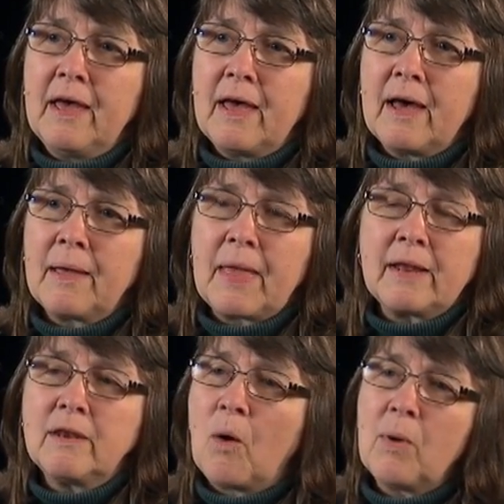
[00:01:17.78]

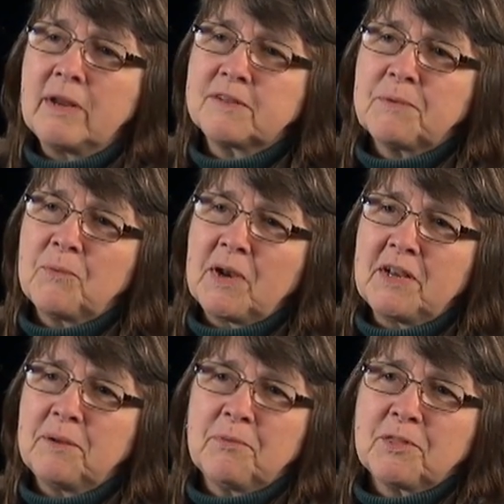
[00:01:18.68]
And no one has been
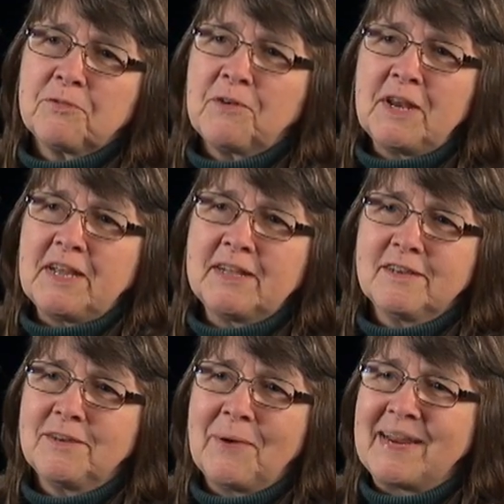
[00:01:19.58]
willing to put the funding in
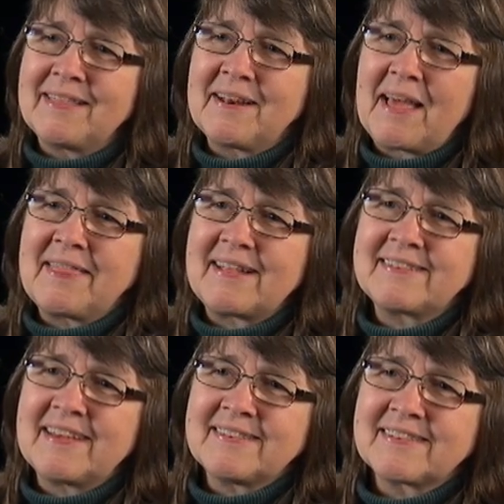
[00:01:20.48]
to do anything like that
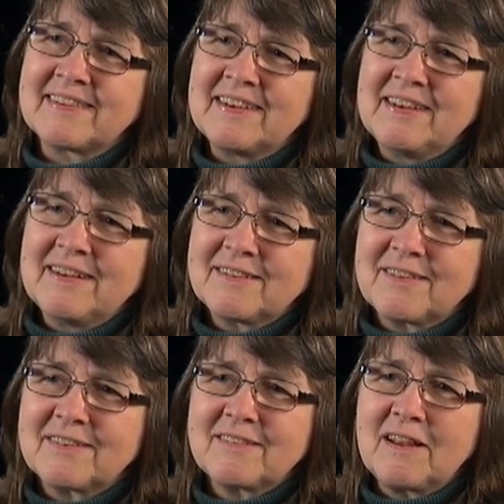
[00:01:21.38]
since.
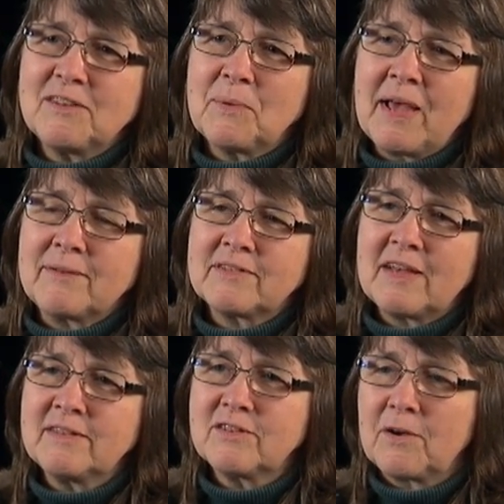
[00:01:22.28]
So the studies we have
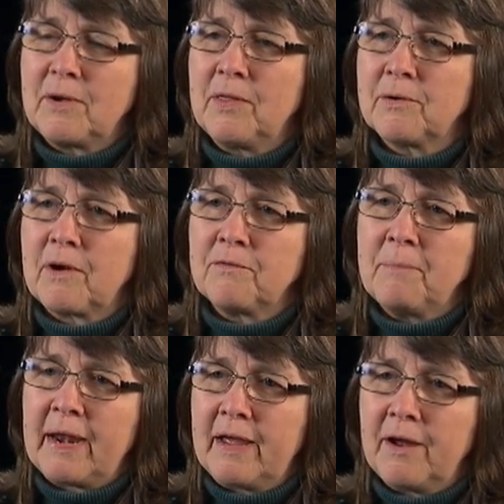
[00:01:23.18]
since are either of
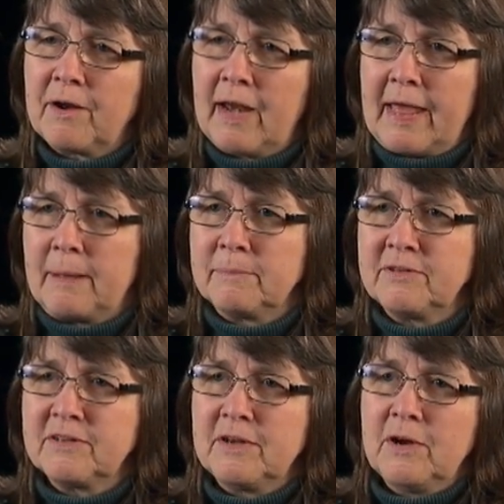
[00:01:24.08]
Medicare
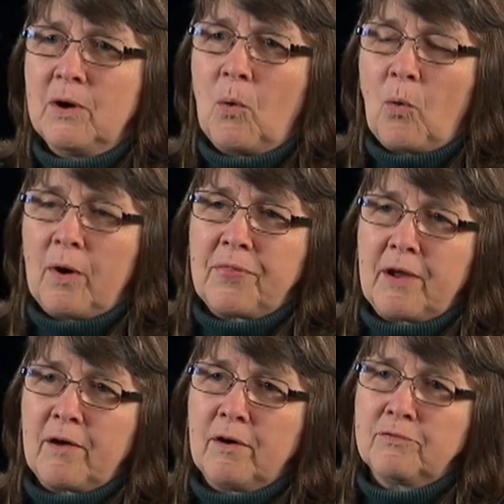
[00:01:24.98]
claims or
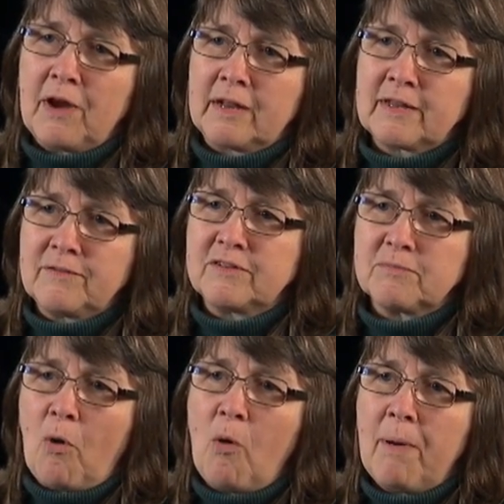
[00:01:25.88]
they're of relatively
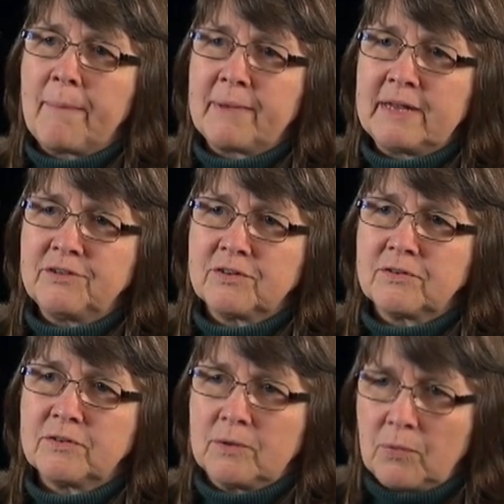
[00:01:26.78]
small
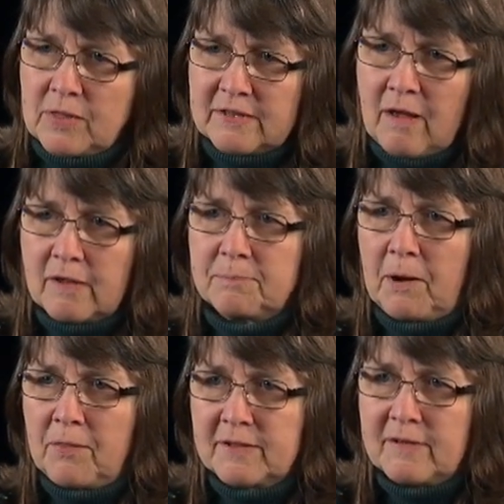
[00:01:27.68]
populations. You know, this
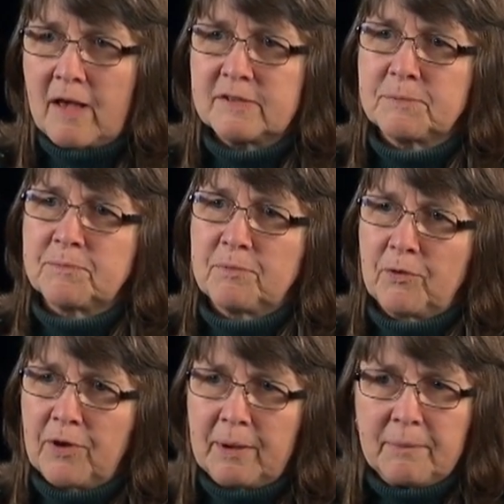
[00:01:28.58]
hospital, this hospice
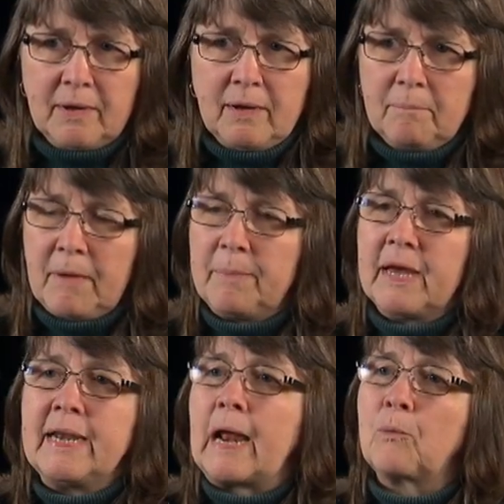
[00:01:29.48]
program, maybe
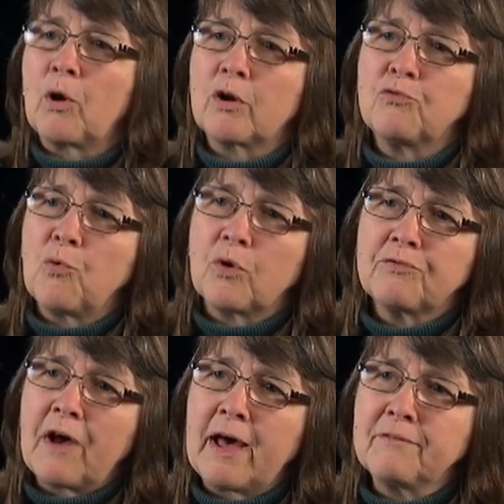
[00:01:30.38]
a network of 4 or
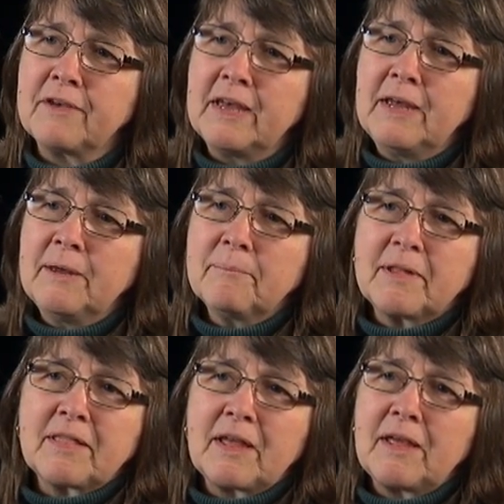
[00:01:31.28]
5,
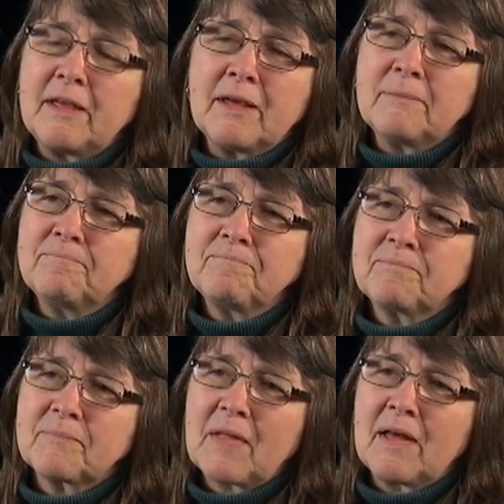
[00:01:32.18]
but
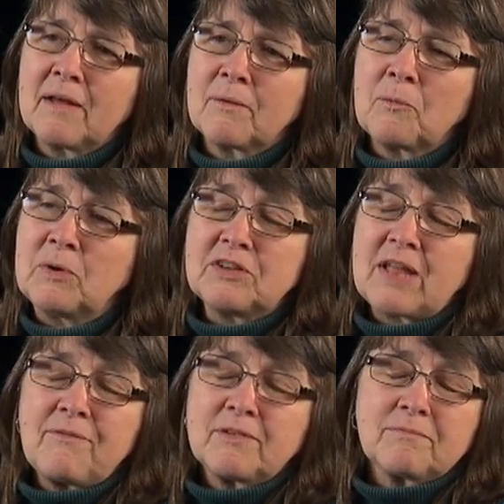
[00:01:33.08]
we just
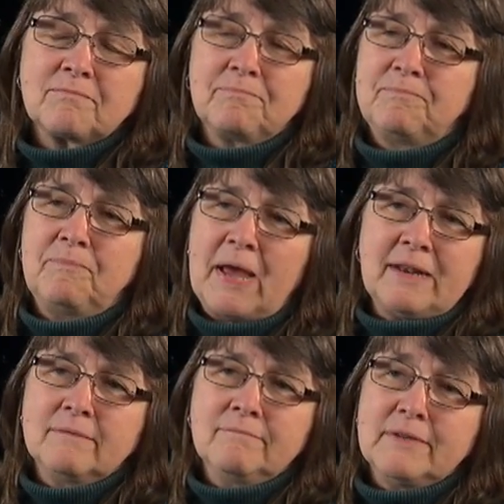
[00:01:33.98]
haven't
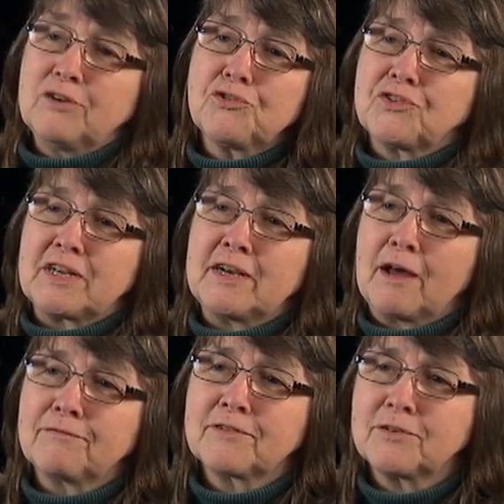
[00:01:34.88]
been interested
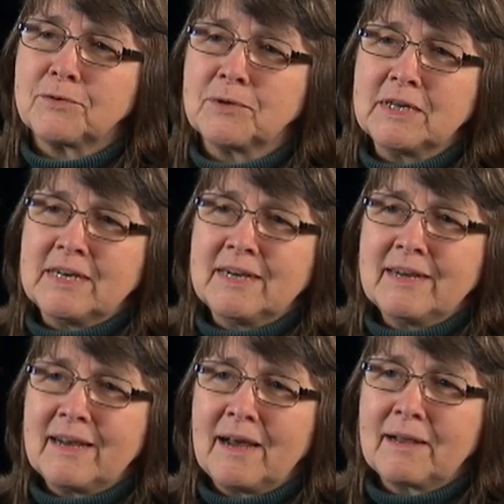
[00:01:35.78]
enough to
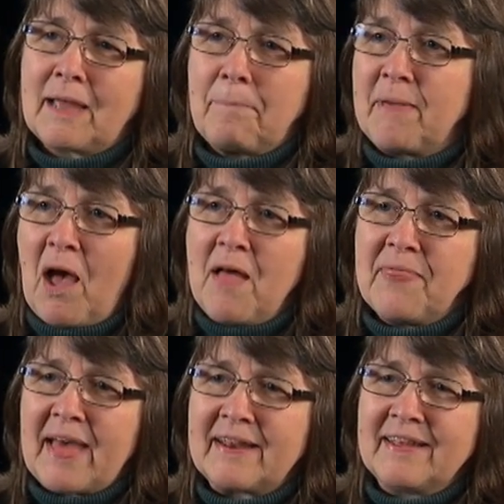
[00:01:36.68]
get
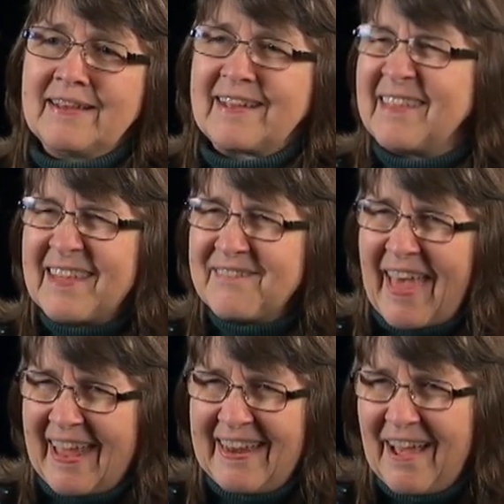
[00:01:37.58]
beyond that. Can you think of
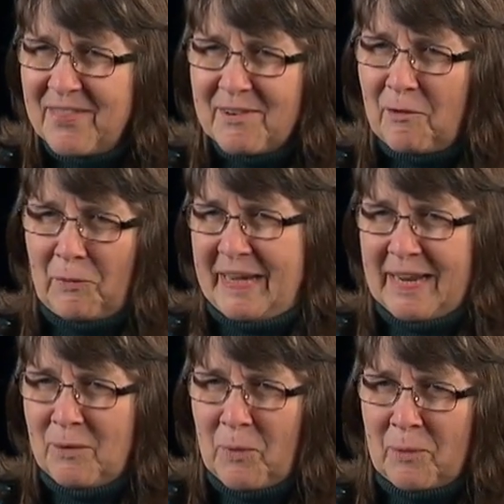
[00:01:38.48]
any other
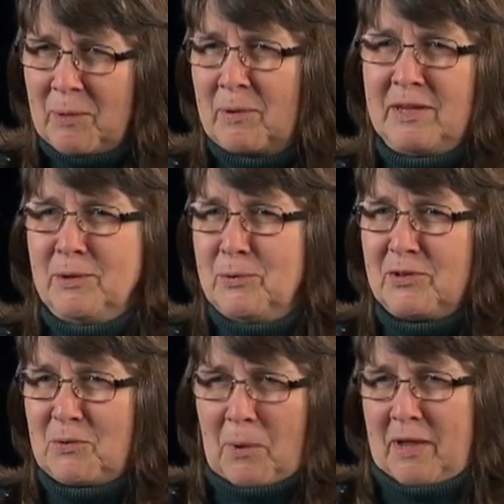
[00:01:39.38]
arena where we would
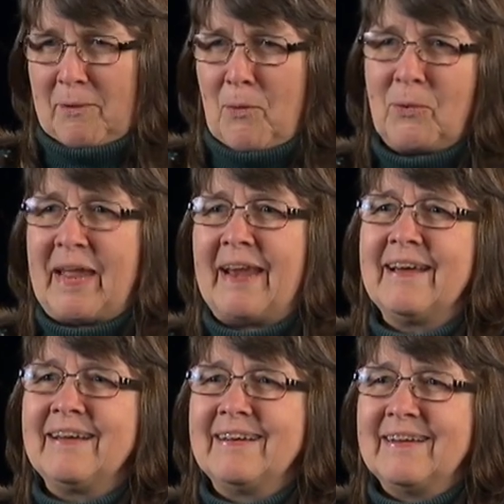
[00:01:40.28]
use 20-year-old
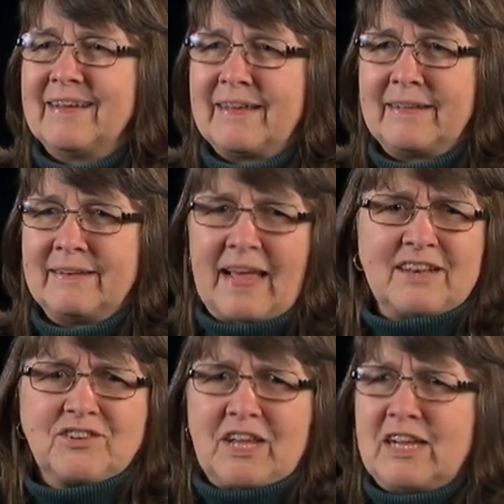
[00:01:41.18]
data in
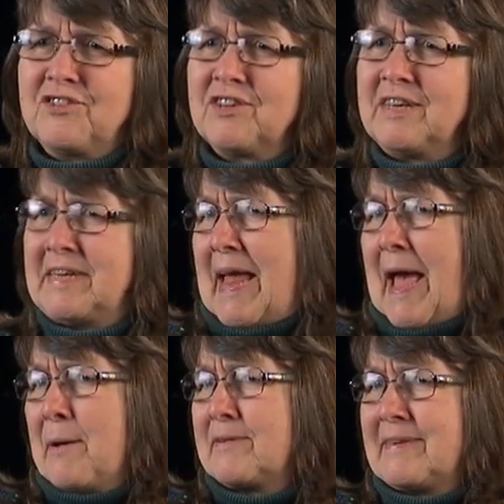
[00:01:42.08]
education, in
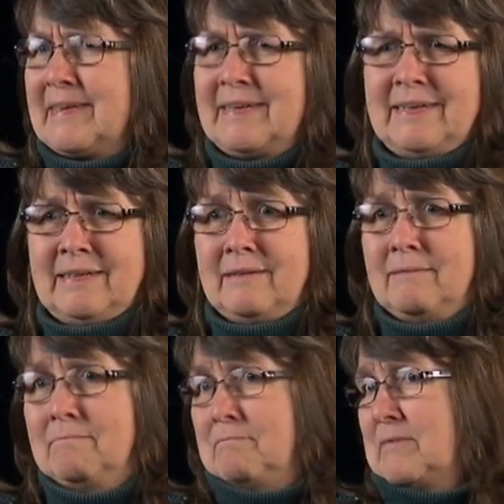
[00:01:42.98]
housing,
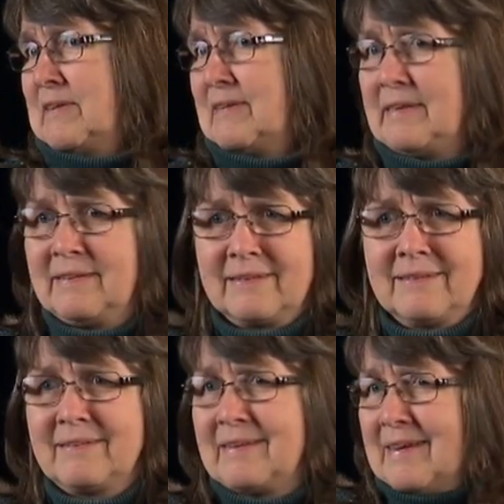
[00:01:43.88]
in
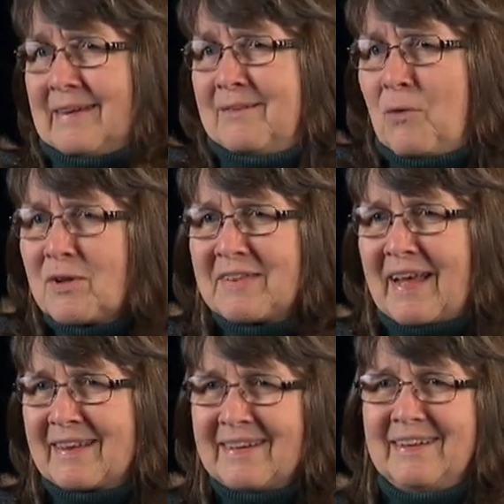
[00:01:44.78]
diseases? Of course
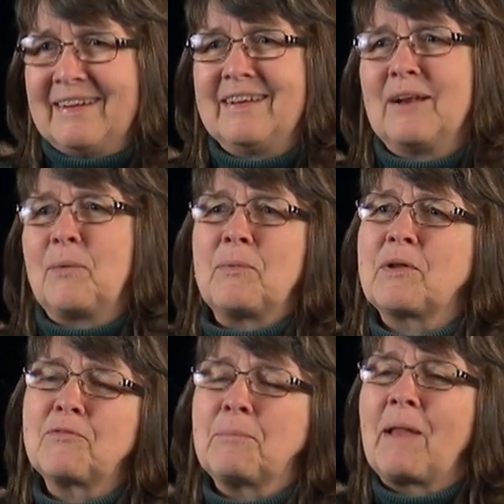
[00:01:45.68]
not. You know, we would
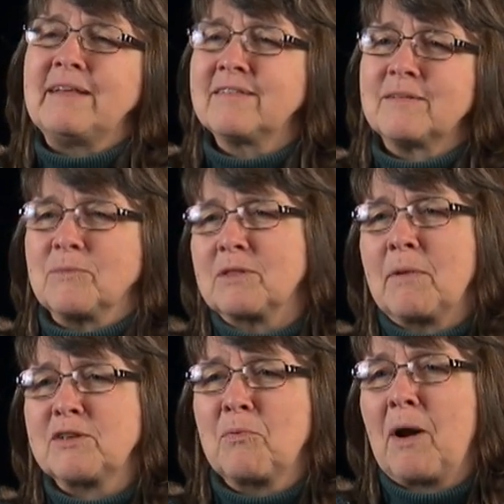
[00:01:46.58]
have replaced it with
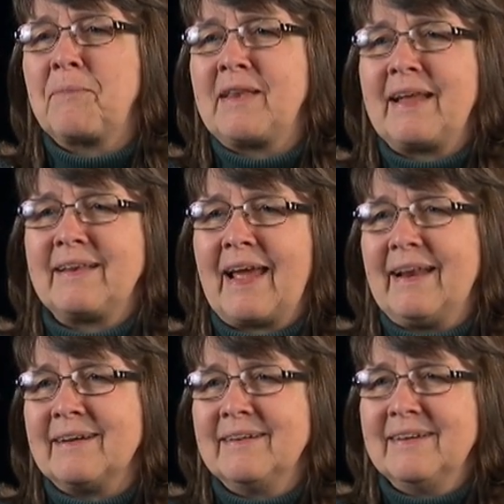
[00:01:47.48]
much more up-to-date
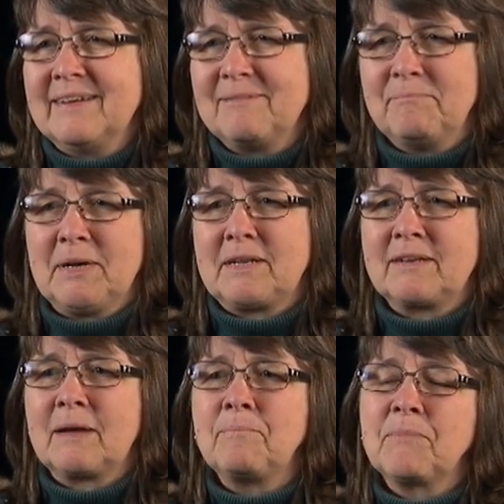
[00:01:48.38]
data. But
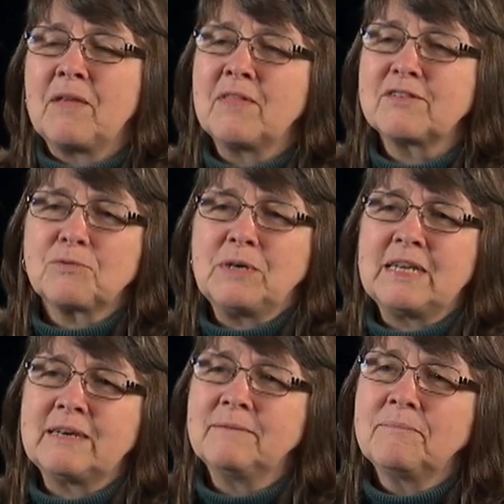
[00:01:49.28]
in this
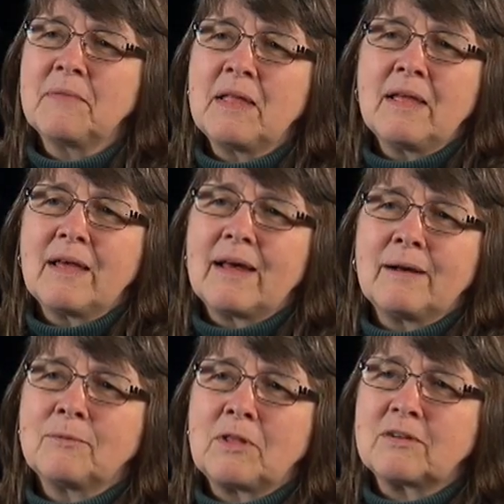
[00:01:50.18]
arena,
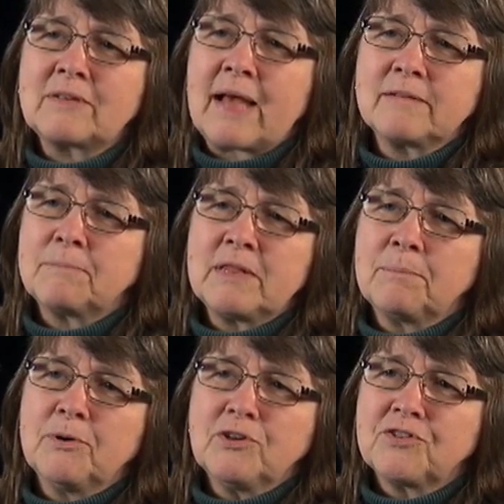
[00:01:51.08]
there just hasn't been the
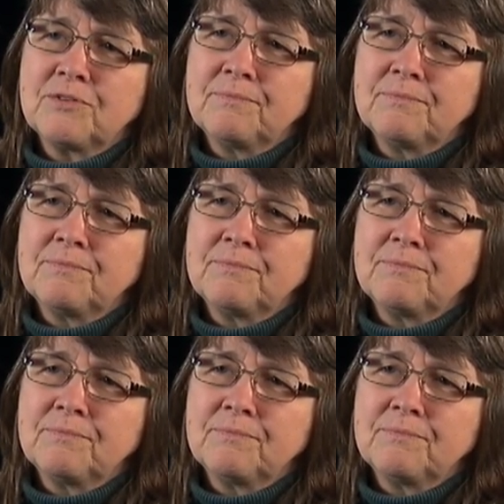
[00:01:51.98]
push.